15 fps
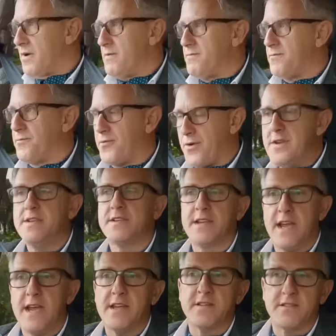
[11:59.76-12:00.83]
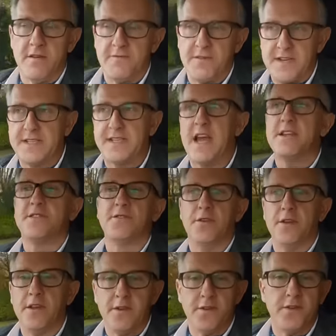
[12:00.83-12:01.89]
when Prince kicks off, he sets
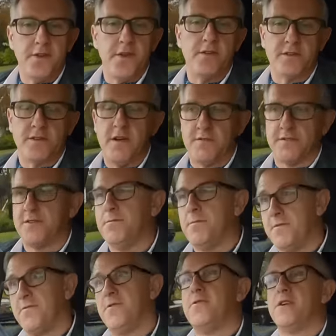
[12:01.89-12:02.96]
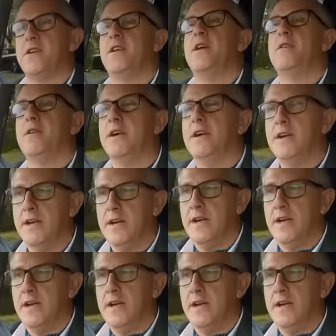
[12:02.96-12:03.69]
all the other dogs off. So before you know it,